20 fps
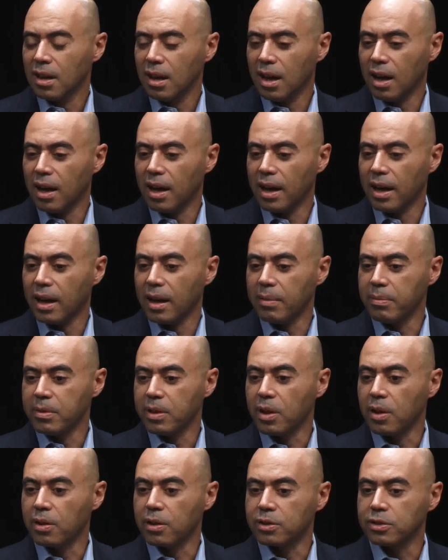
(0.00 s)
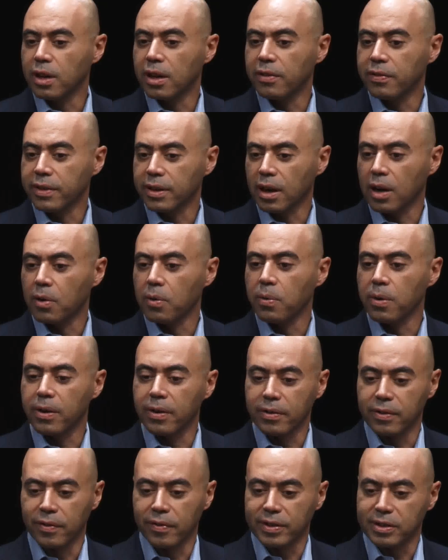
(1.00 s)
They're trying to figure out
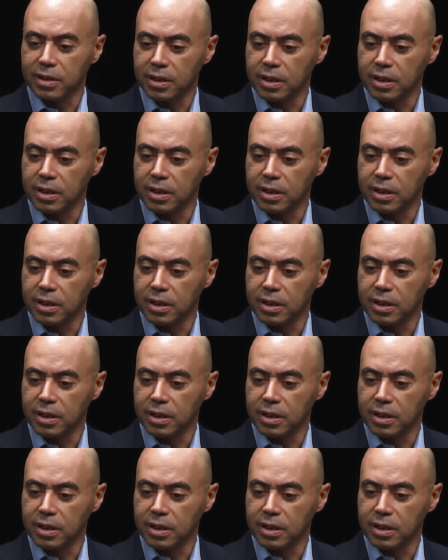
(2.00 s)
if it's